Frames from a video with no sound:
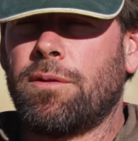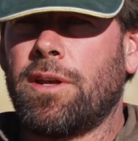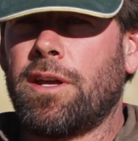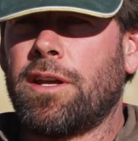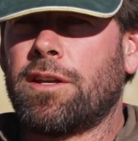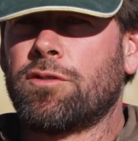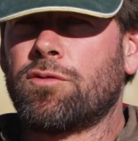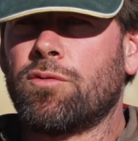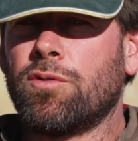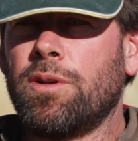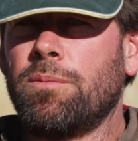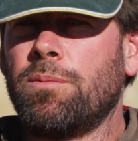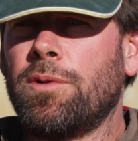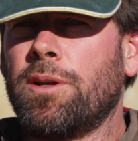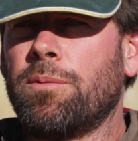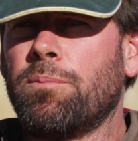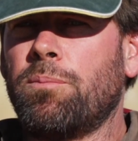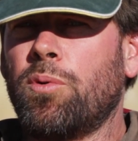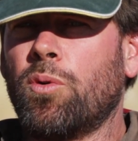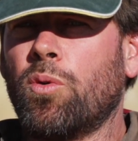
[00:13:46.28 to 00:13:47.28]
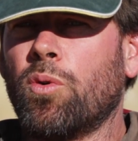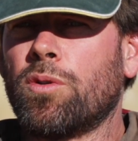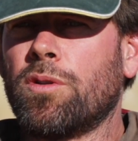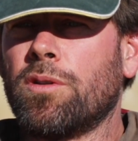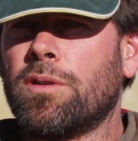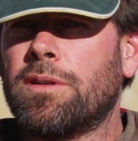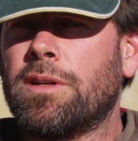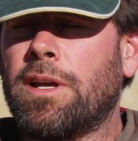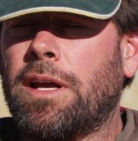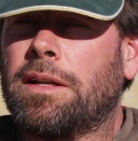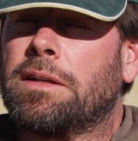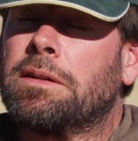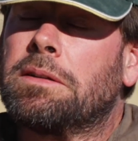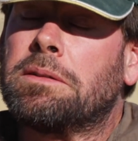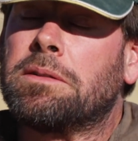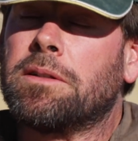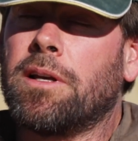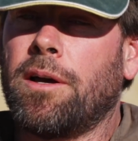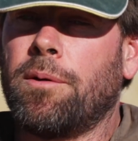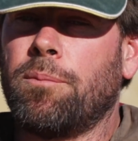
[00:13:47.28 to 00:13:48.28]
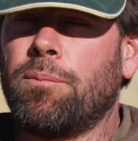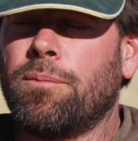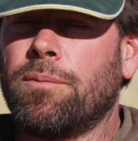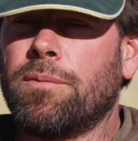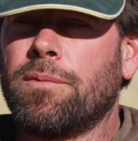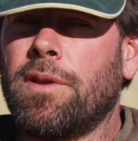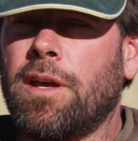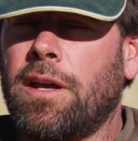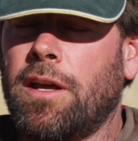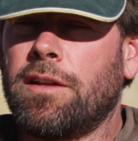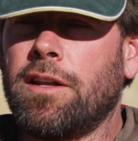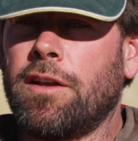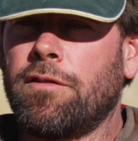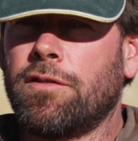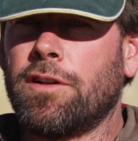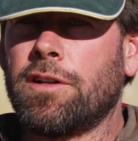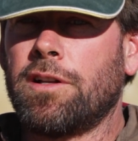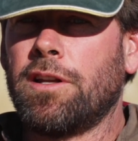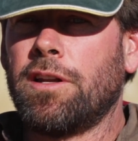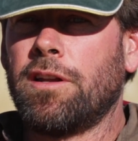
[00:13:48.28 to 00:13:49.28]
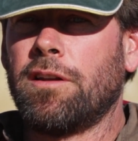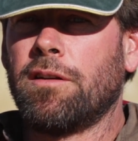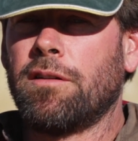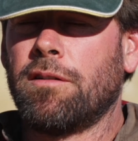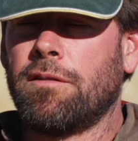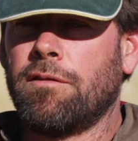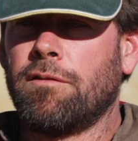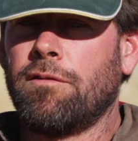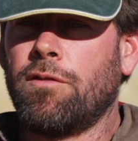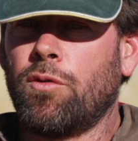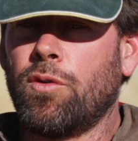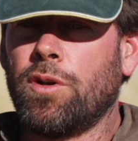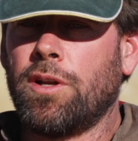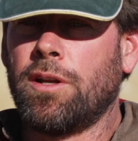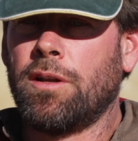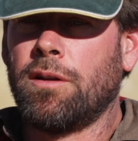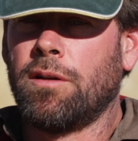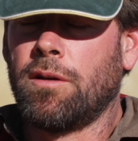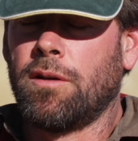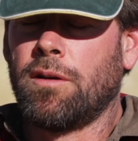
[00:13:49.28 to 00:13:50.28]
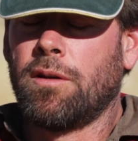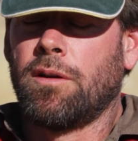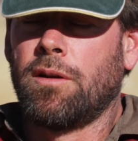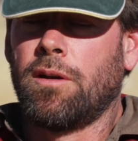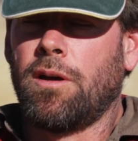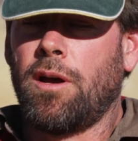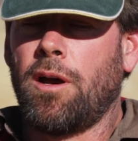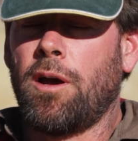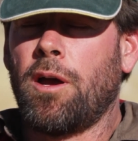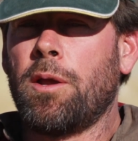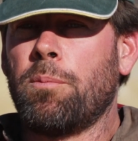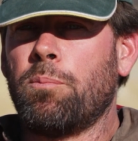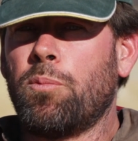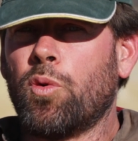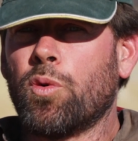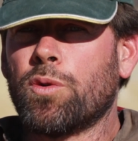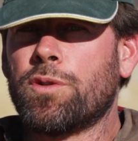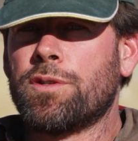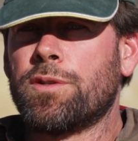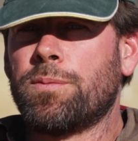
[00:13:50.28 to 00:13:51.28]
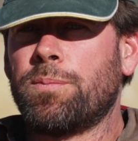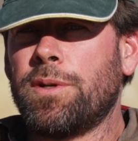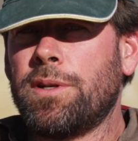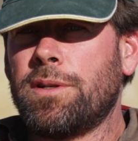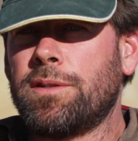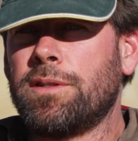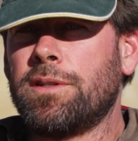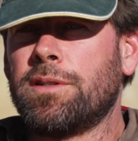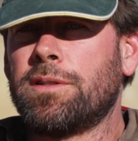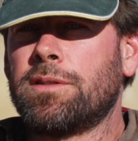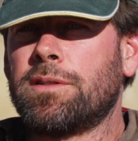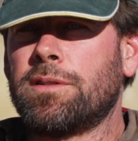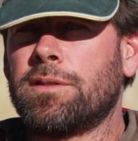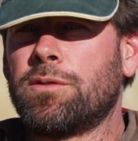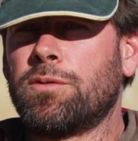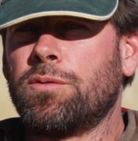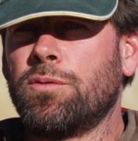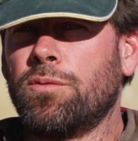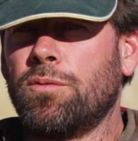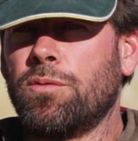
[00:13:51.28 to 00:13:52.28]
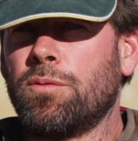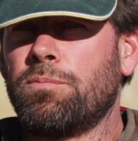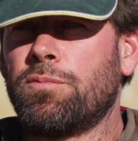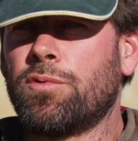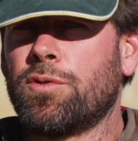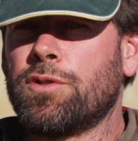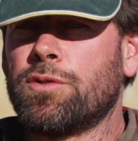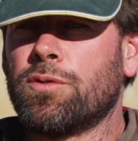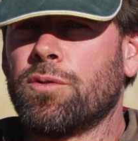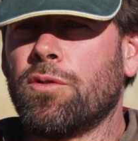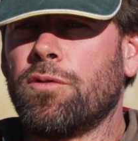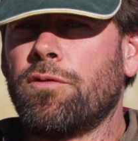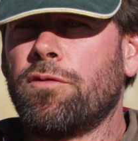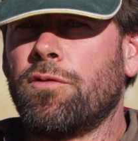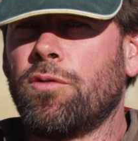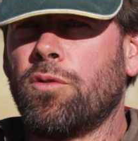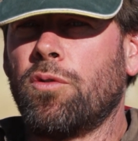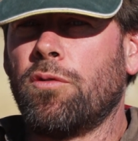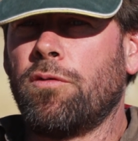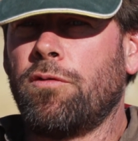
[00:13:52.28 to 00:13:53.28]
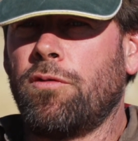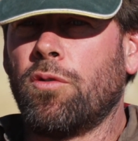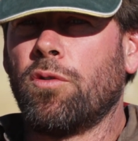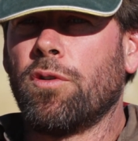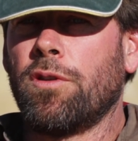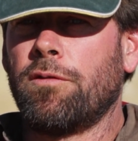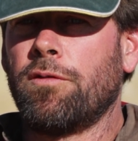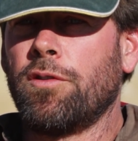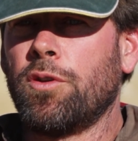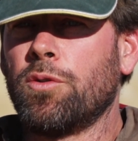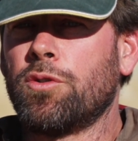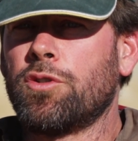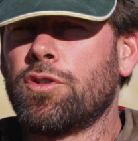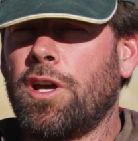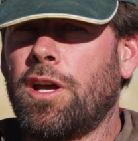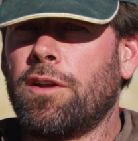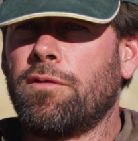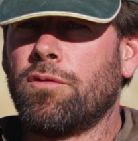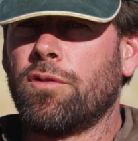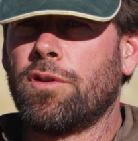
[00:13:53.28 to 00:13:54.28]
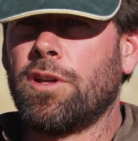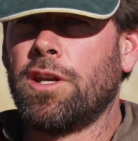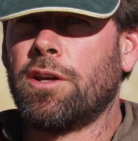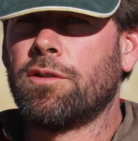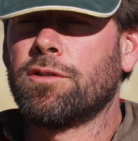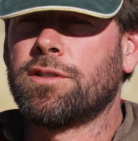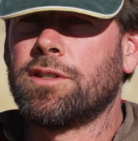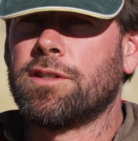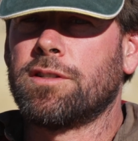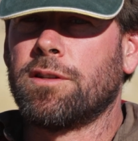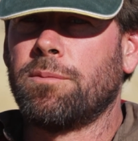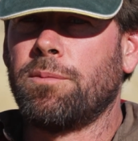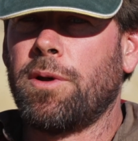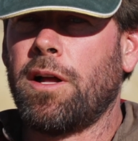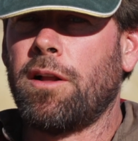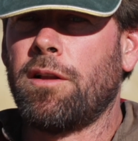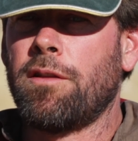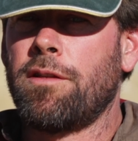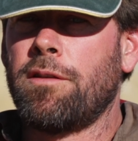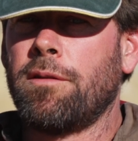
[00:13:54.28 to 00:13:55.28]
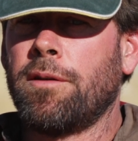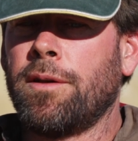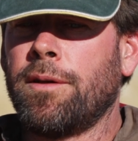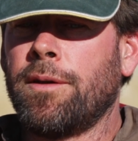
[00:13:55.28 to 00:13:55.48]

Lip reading: they're extremely important, and they are definitely very important species to preserve for the future and for the ecosystem health.